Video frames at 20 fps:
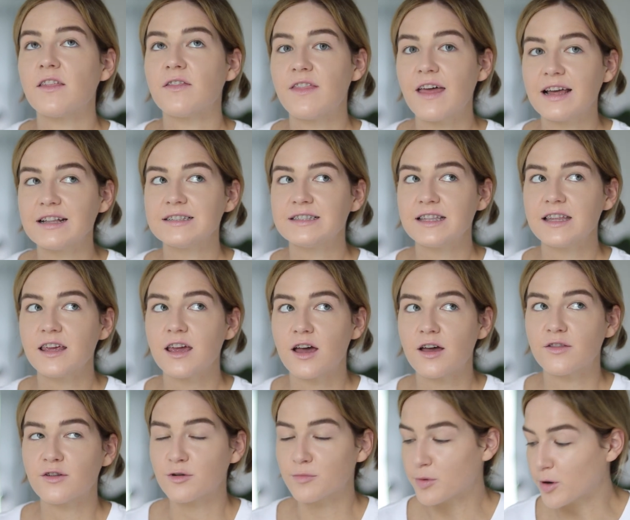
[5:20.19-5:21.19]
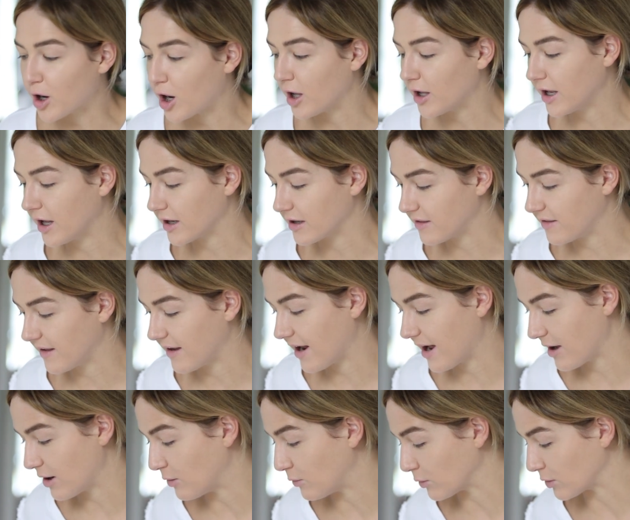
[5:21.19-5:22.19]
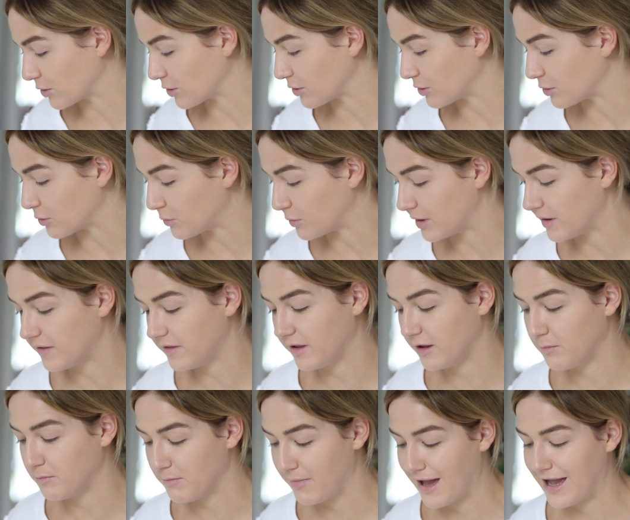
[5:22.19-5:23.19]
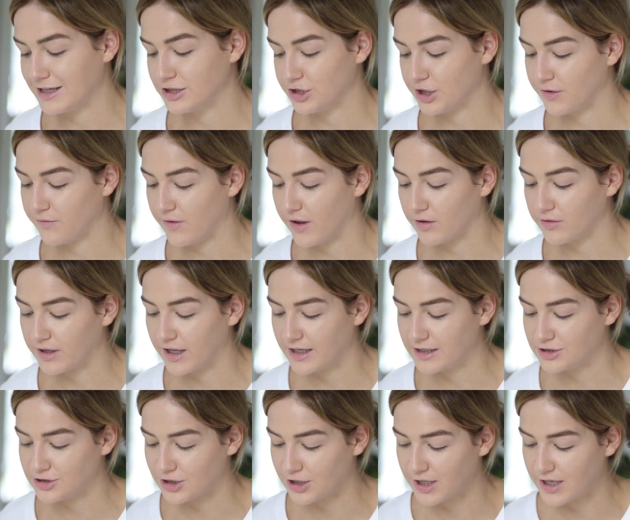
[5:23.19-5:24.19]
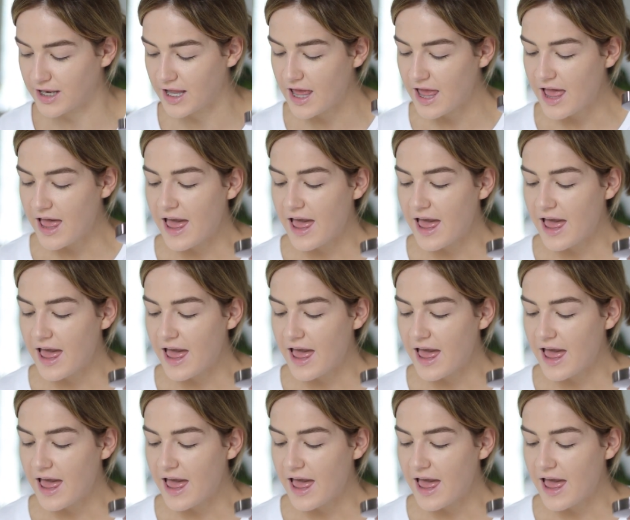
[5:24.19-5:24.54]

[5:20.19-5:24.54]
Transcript: that's the other product that I ordered with the Magic Foundation.